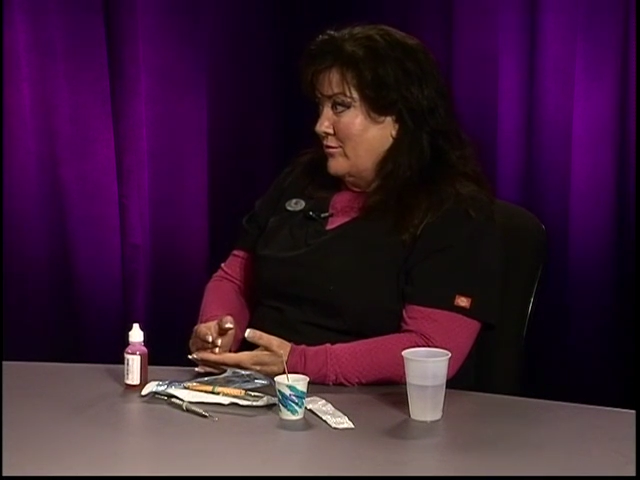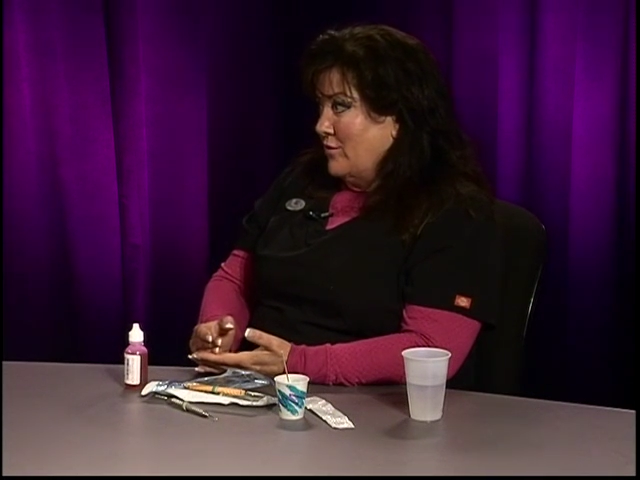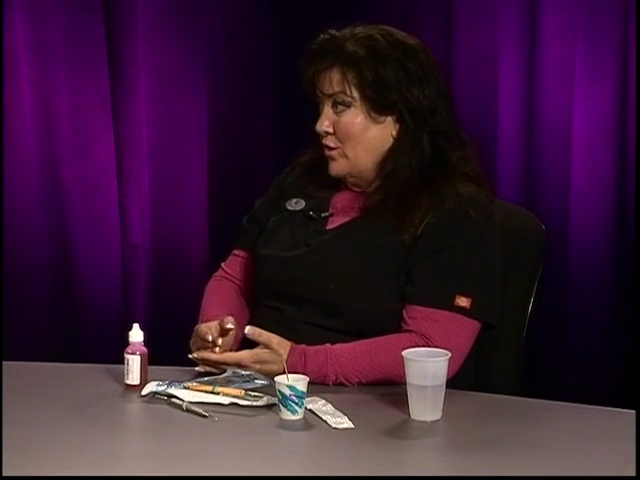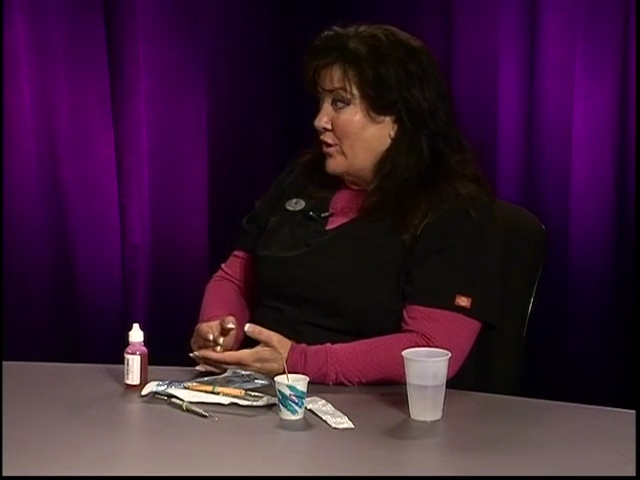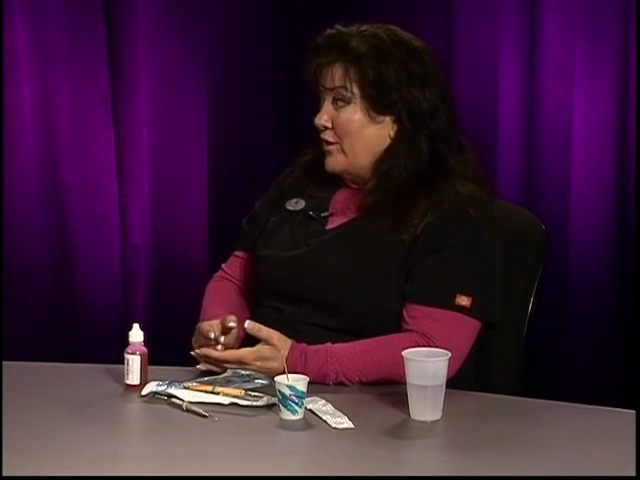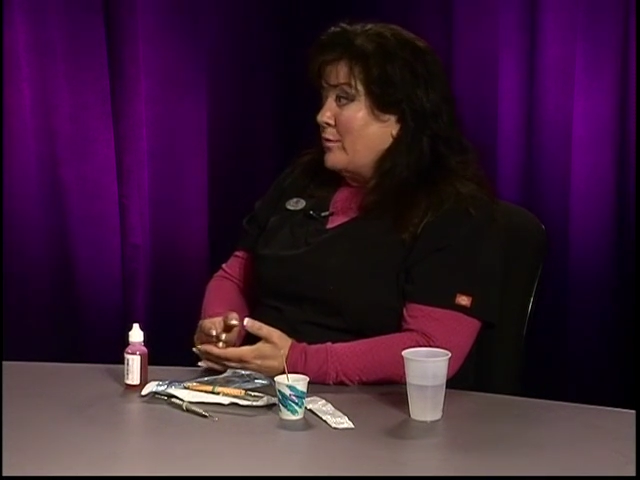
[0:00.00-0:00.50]

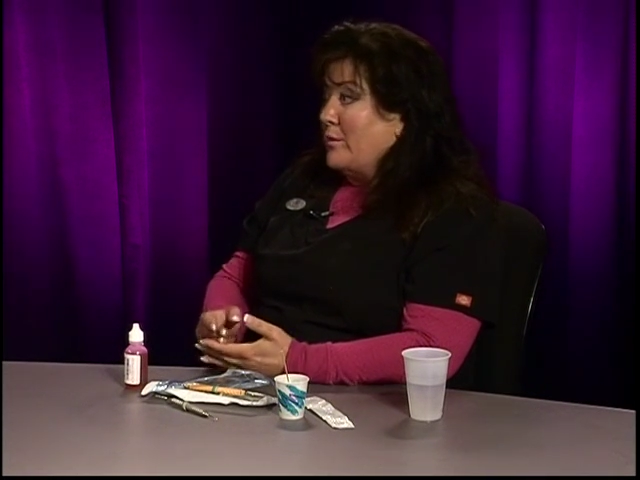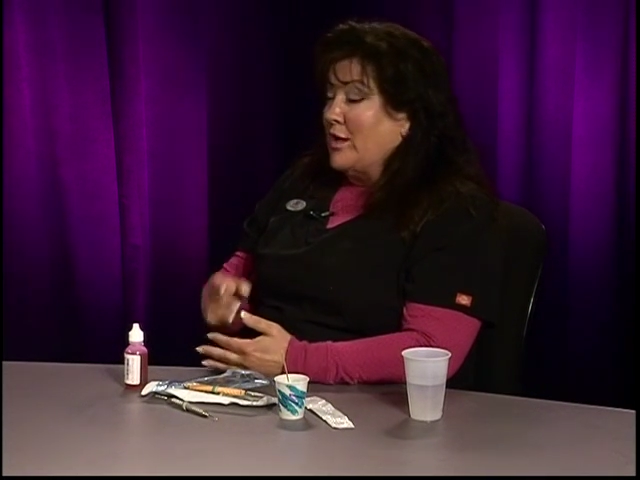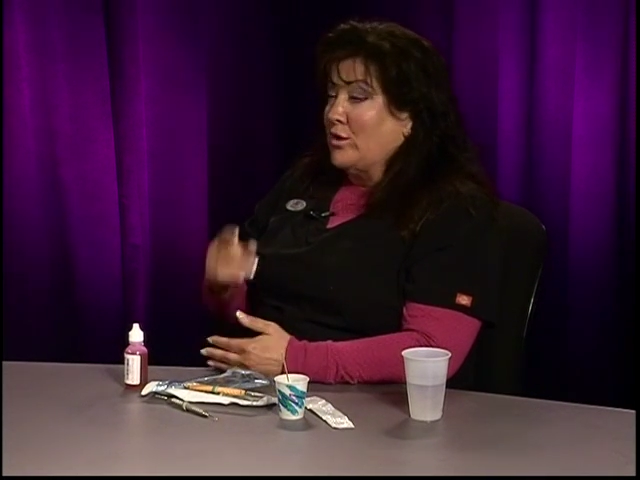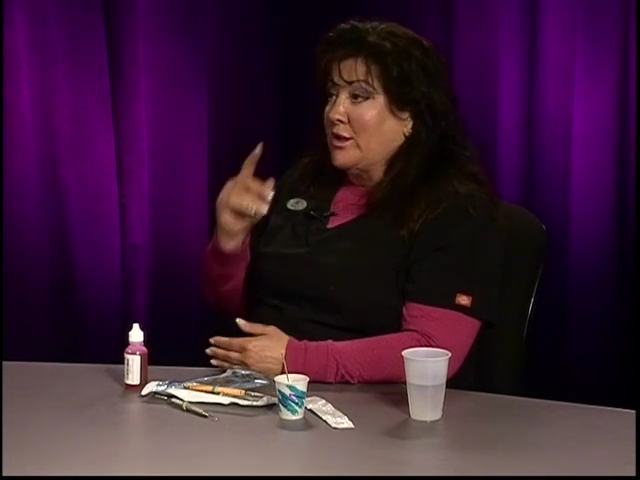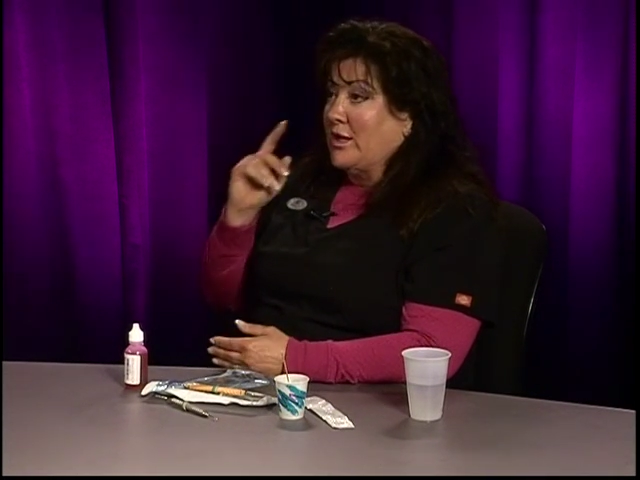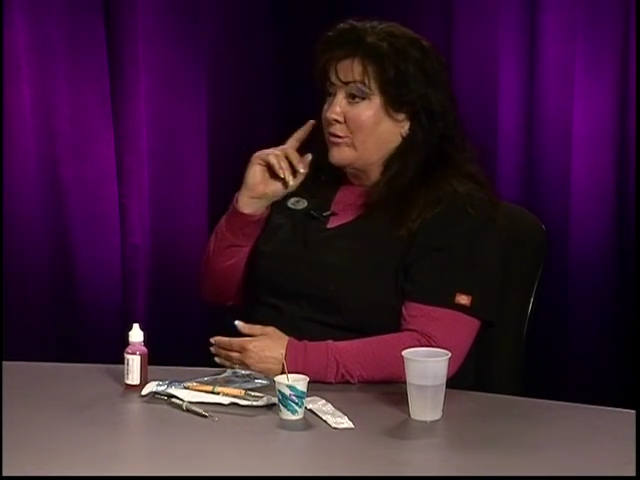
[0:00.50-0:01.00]
or they may
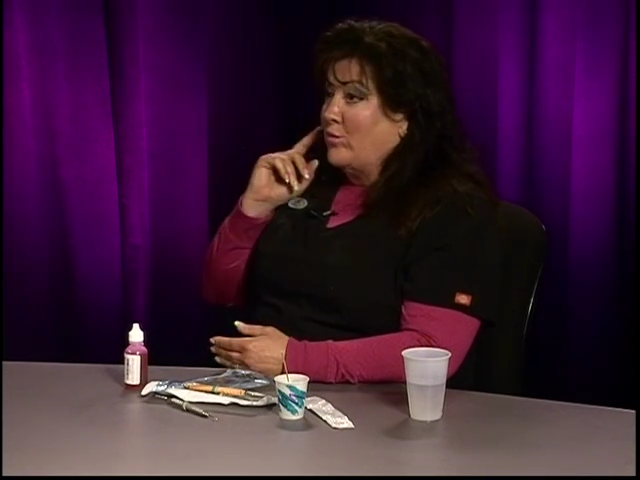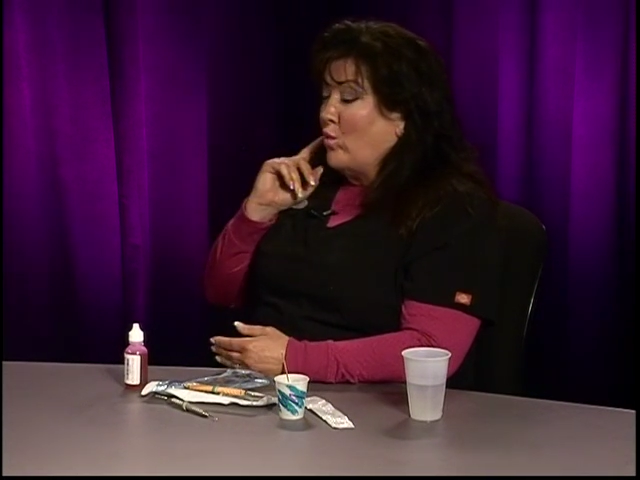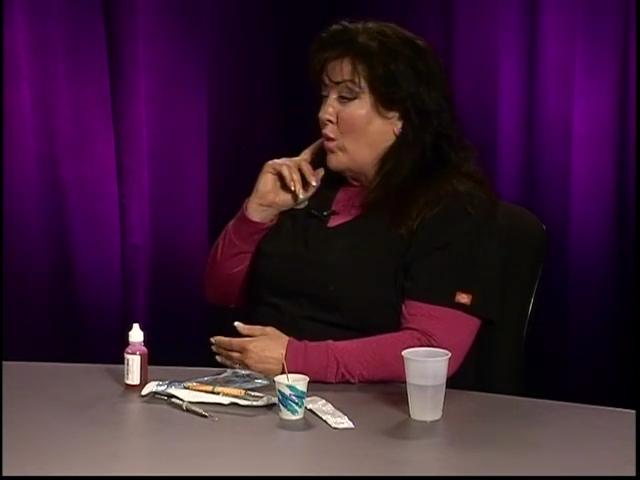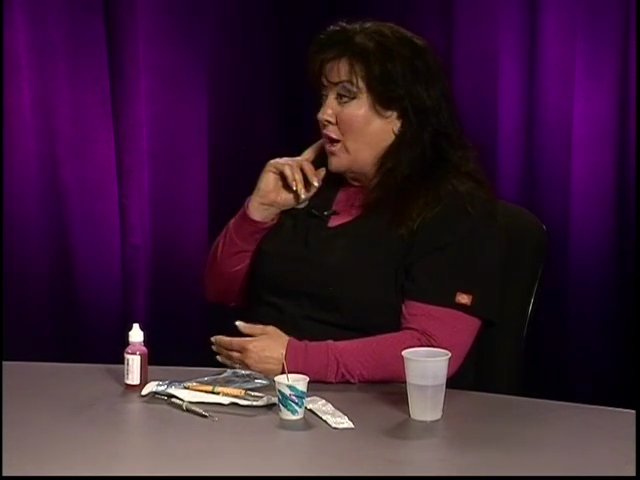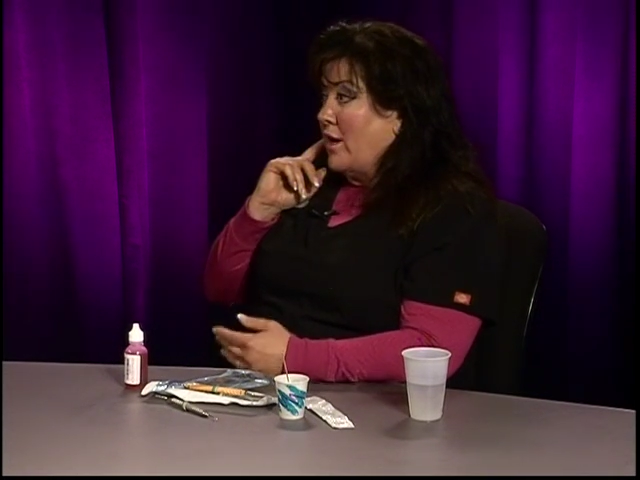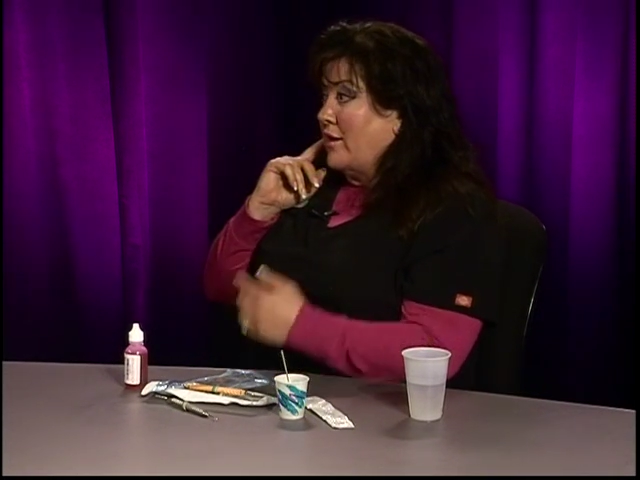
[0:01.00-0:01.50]
only have
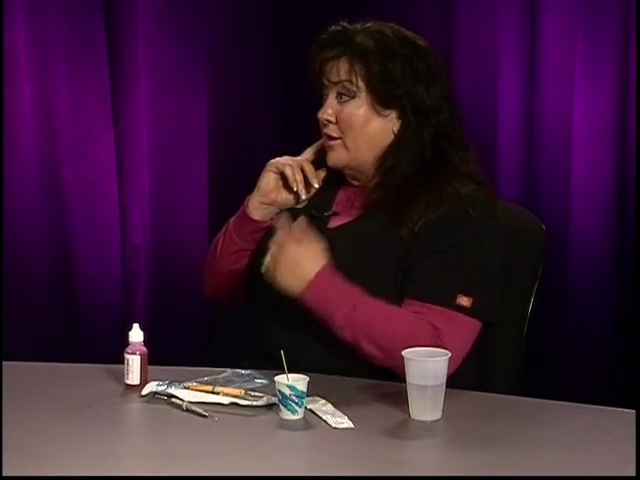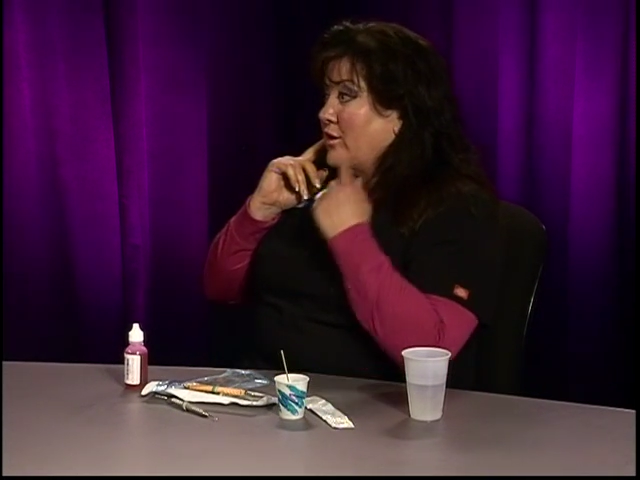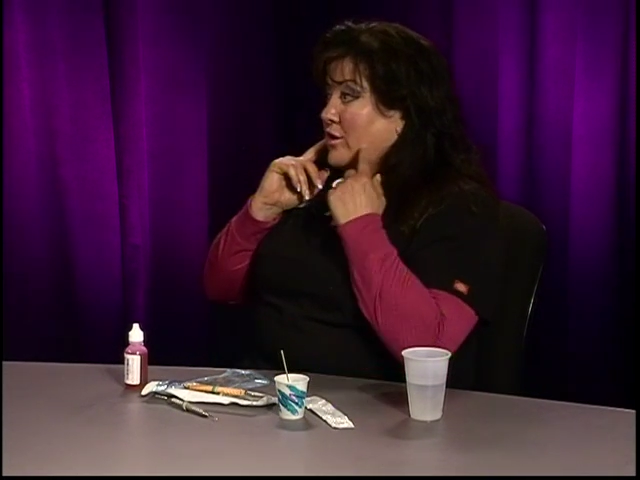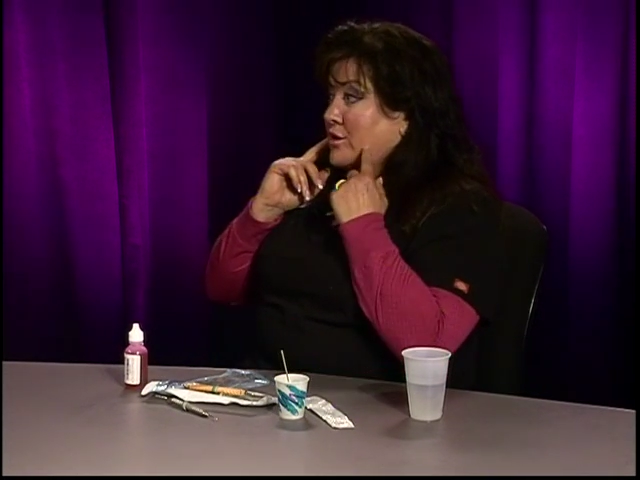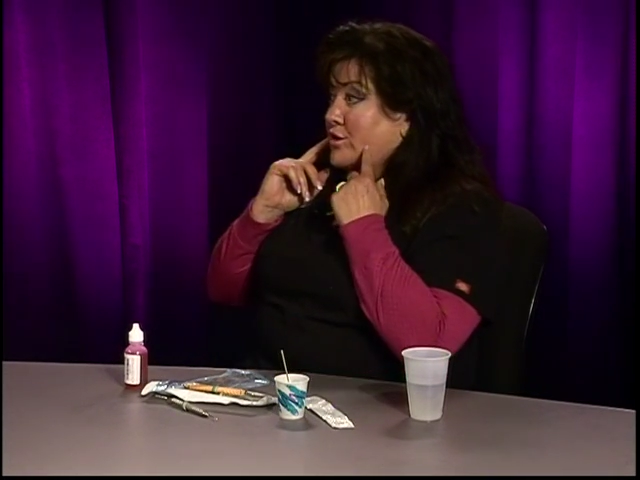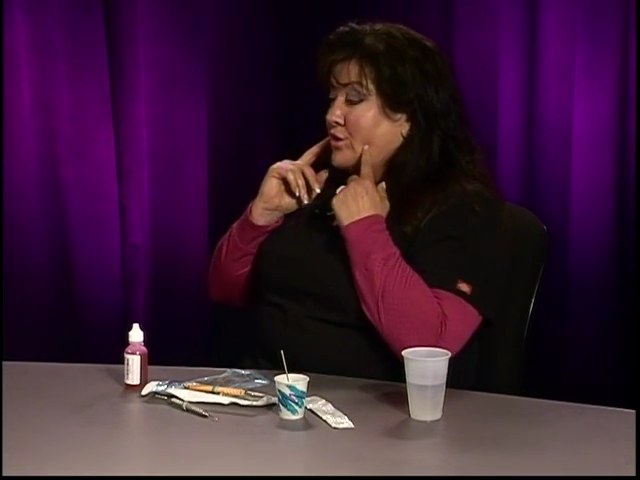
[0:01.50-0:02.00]
1
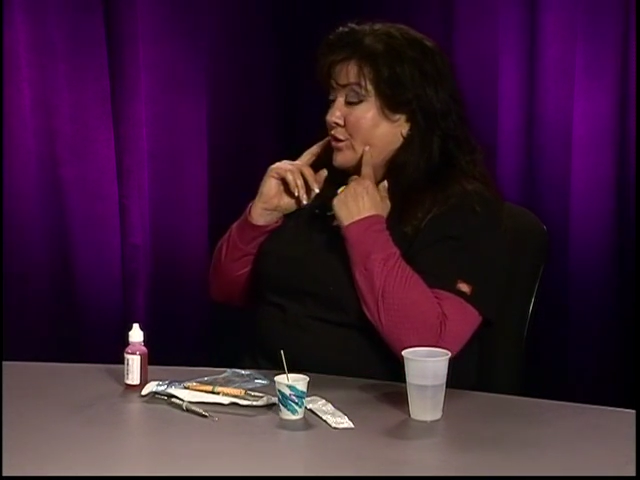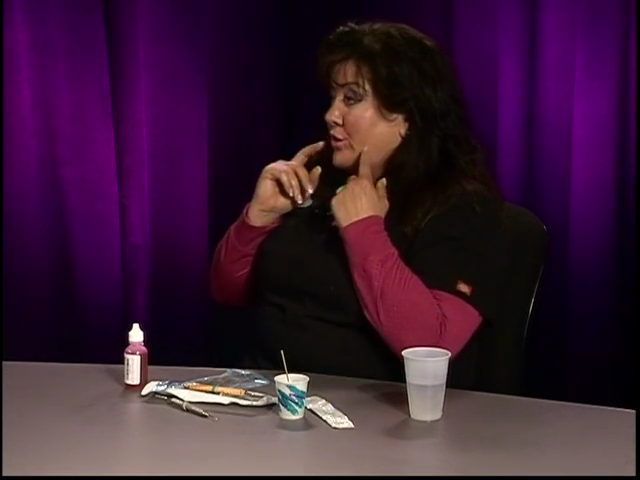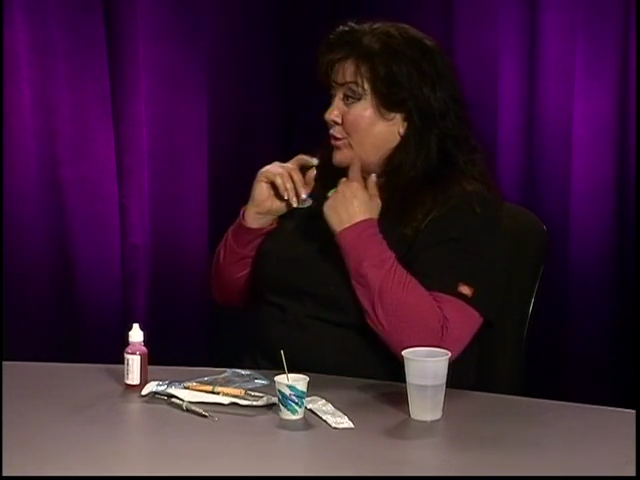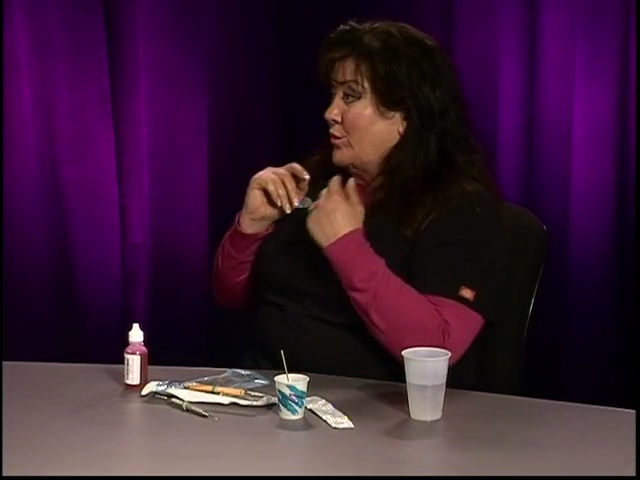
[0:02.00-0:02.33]
or 2.